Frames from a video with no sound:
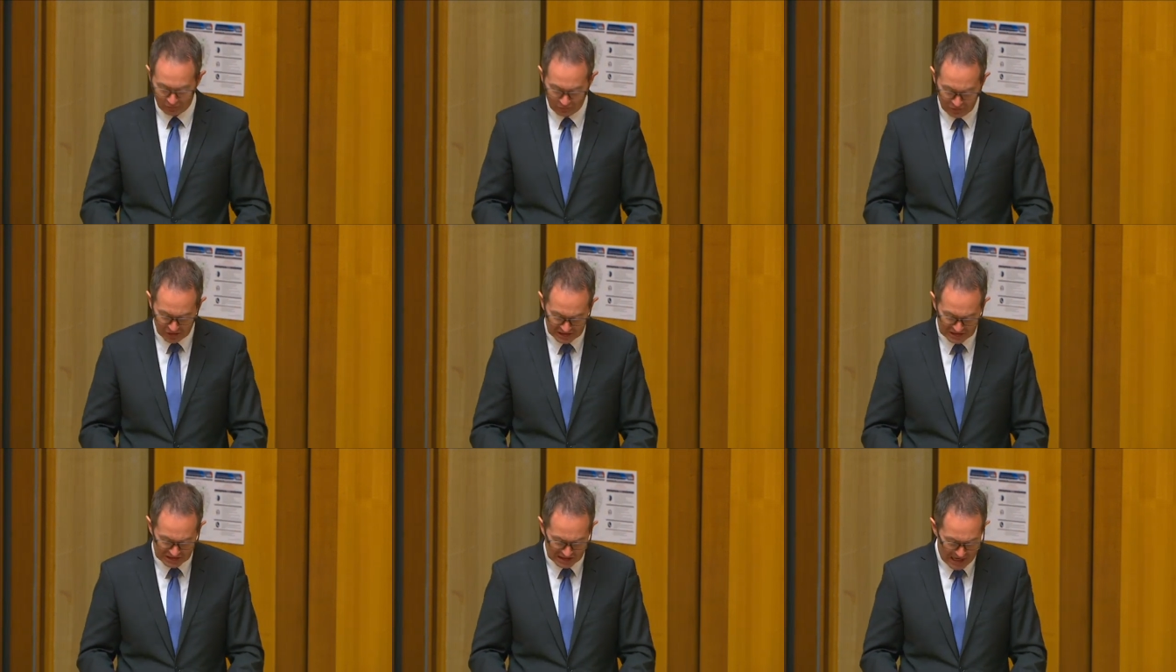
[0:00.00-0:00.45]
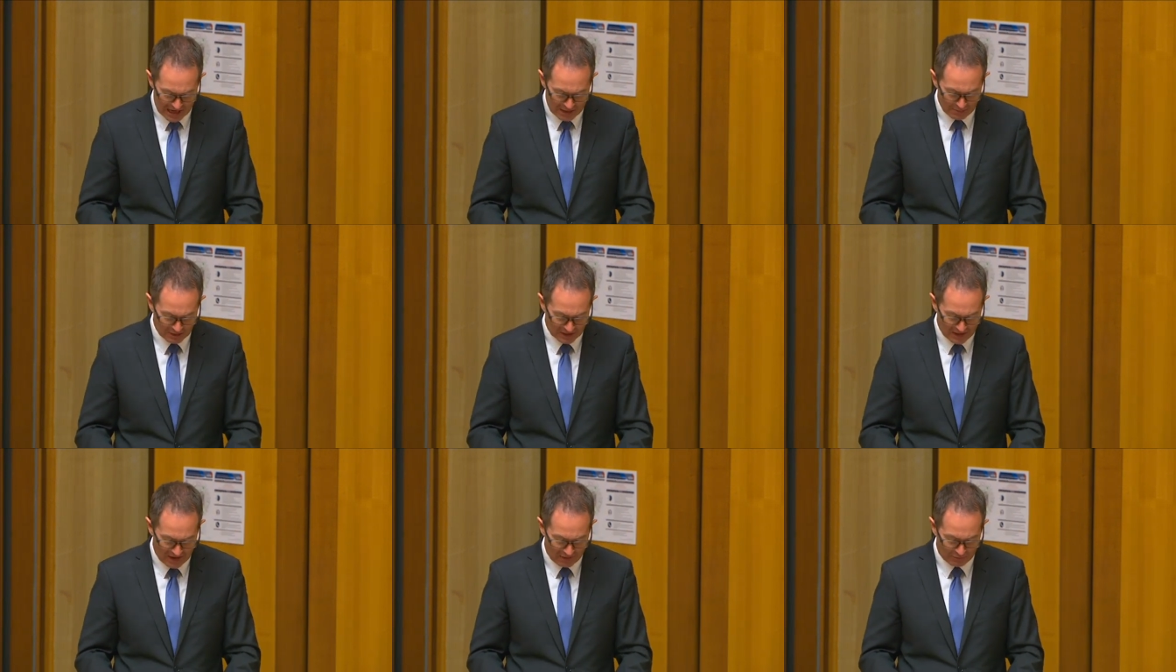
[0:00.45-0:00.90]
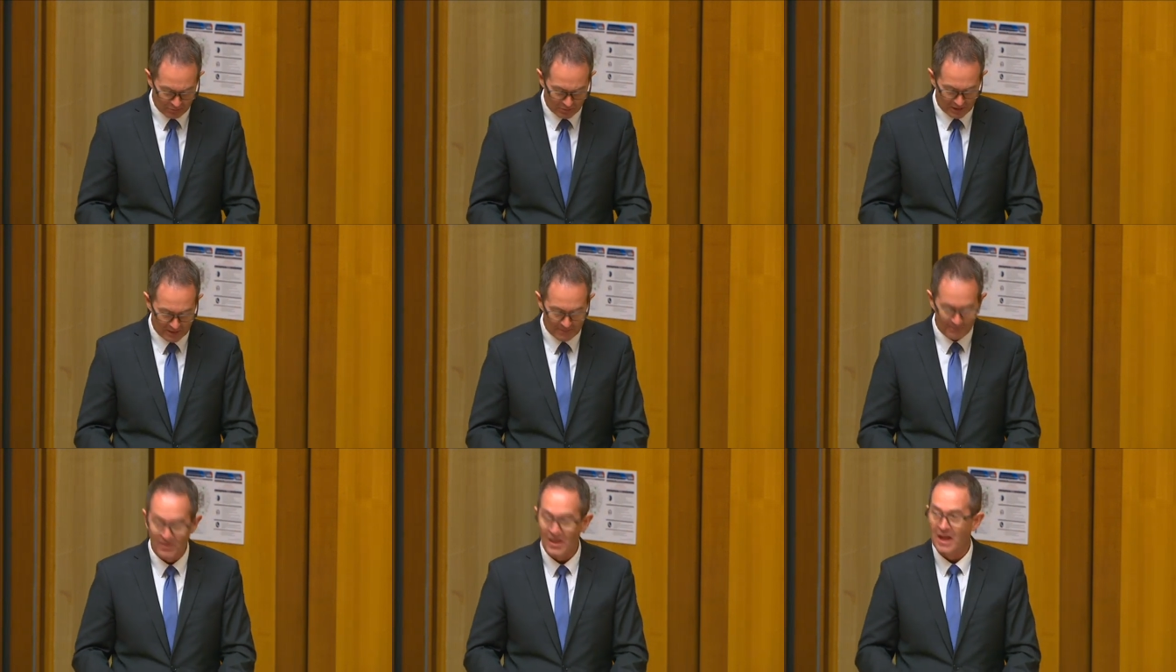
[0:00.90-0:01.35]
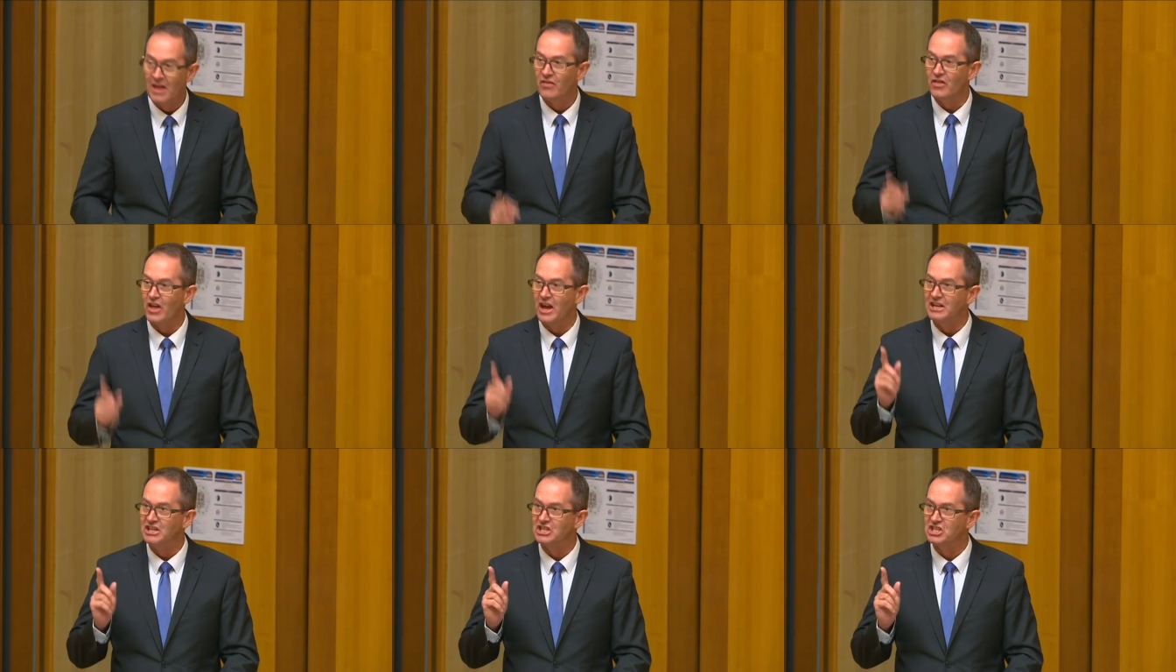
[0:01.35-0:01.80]
of this Labor government.
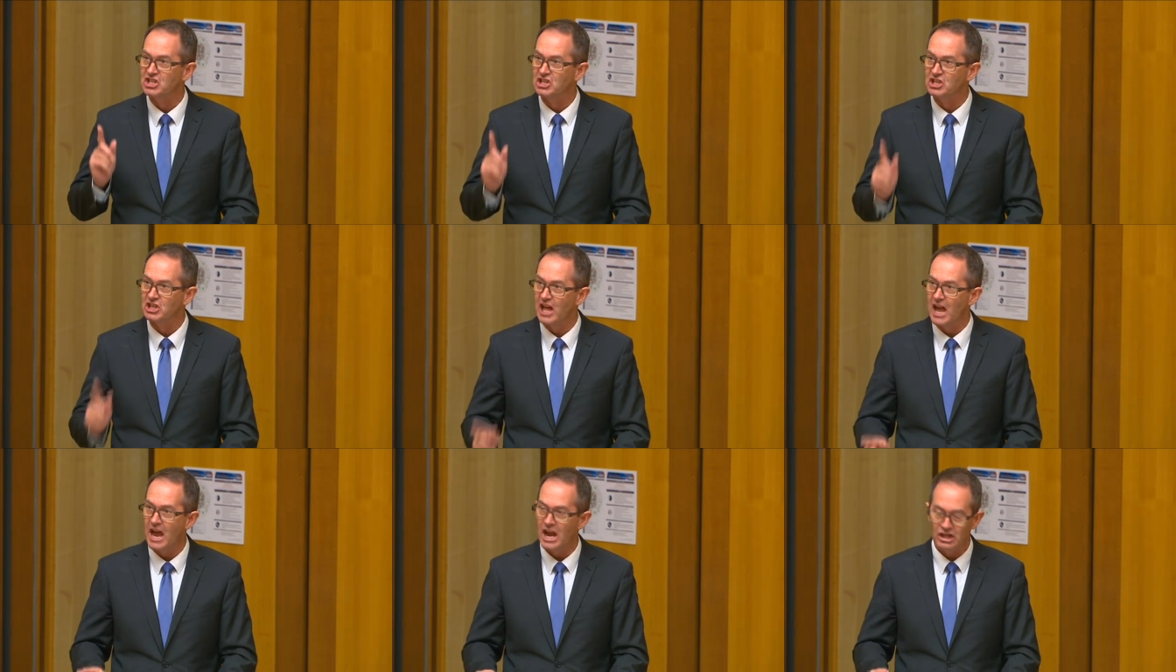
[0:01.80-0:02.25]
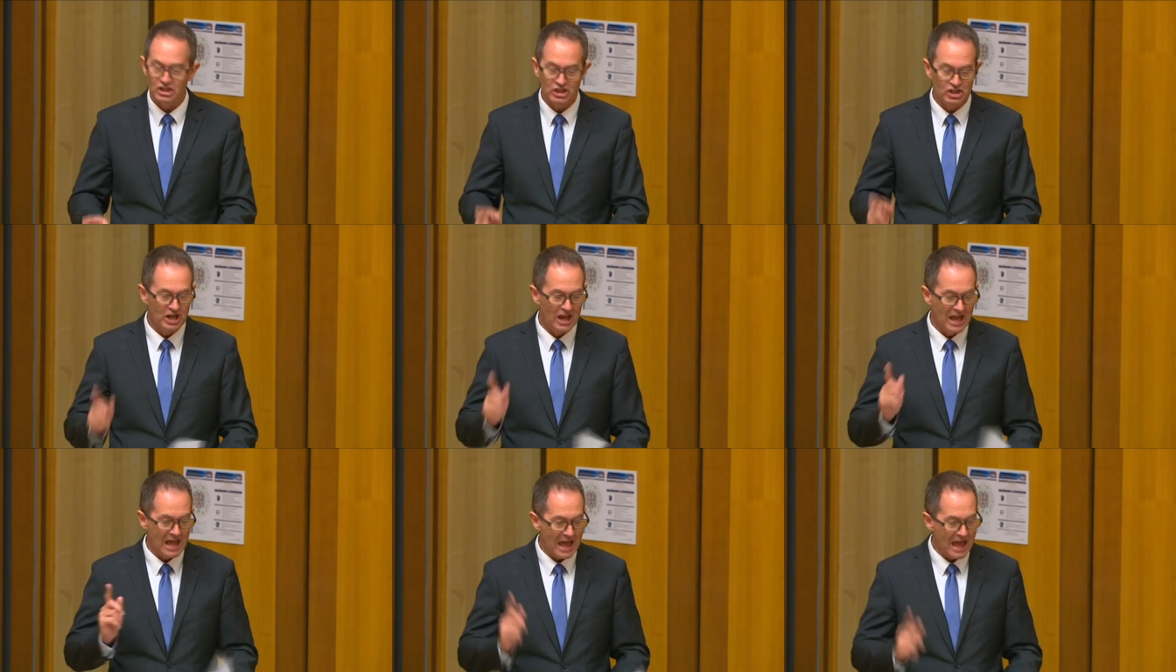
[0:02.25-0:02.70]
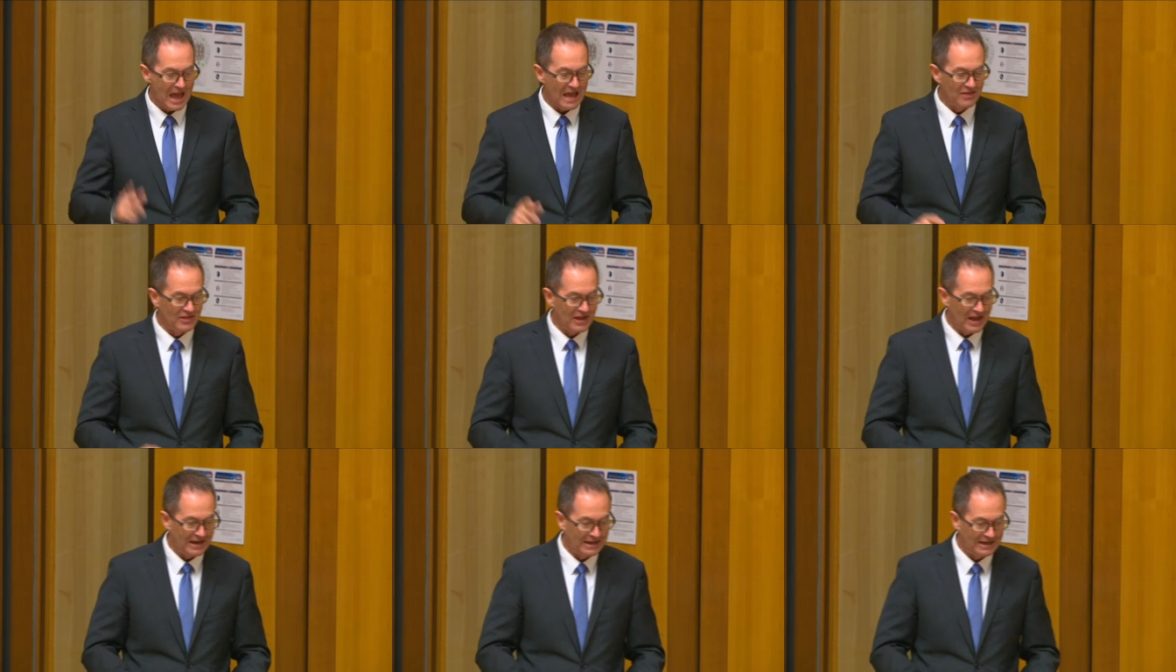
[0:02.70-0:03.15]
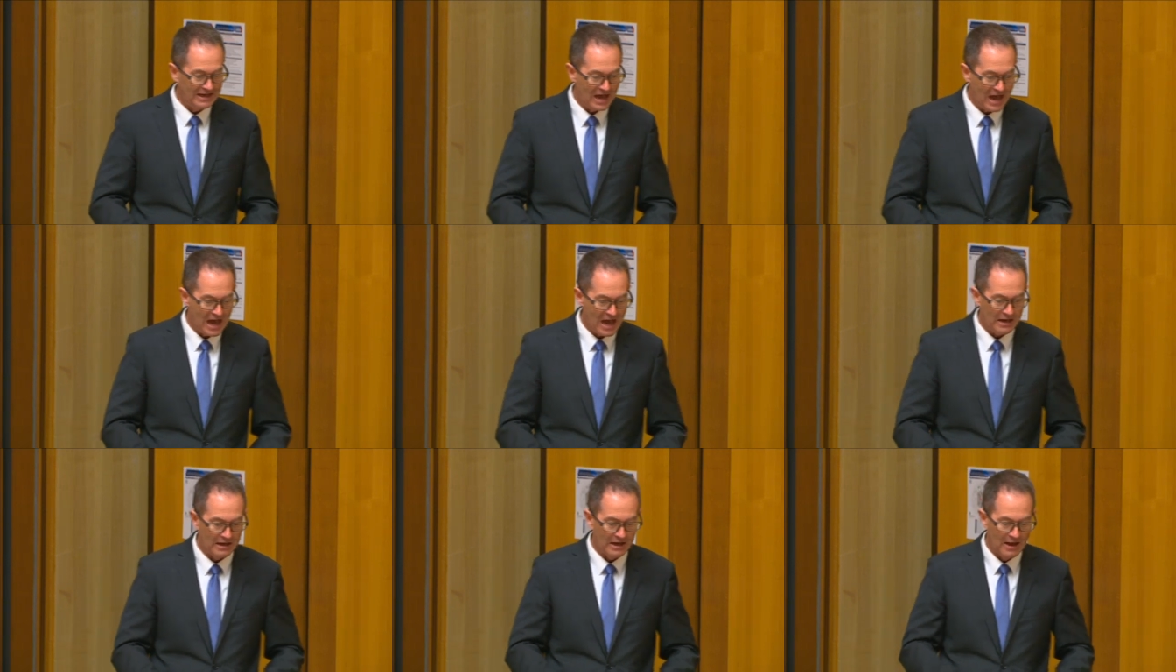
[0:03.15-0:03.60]
They slash and they
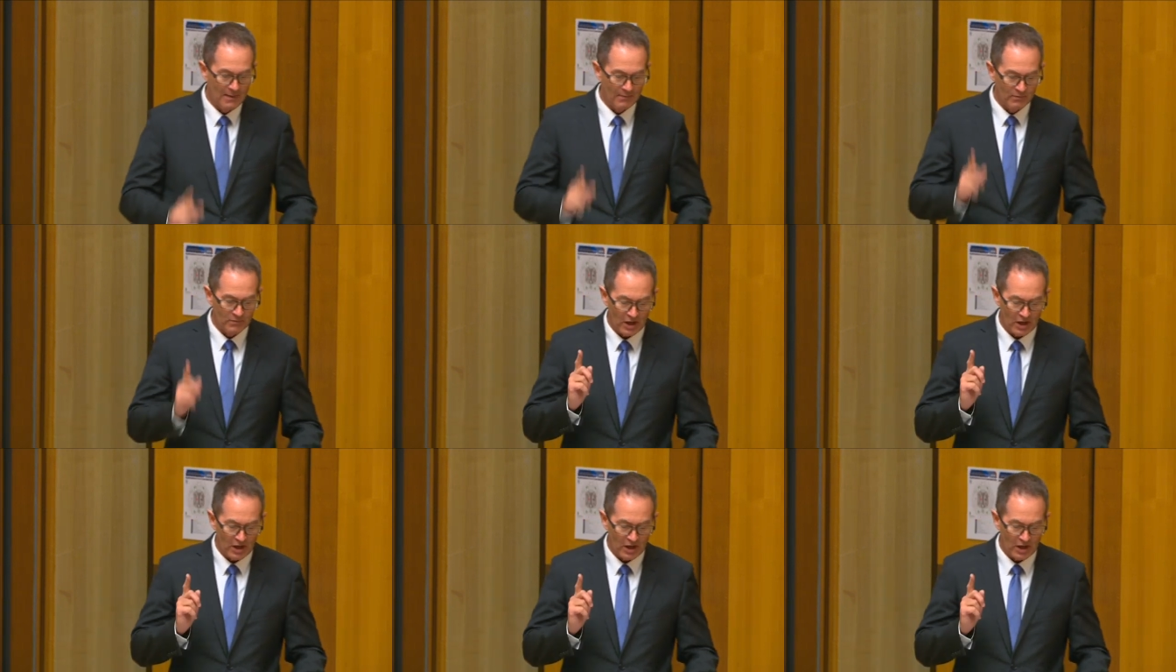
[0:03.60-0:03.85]
cut.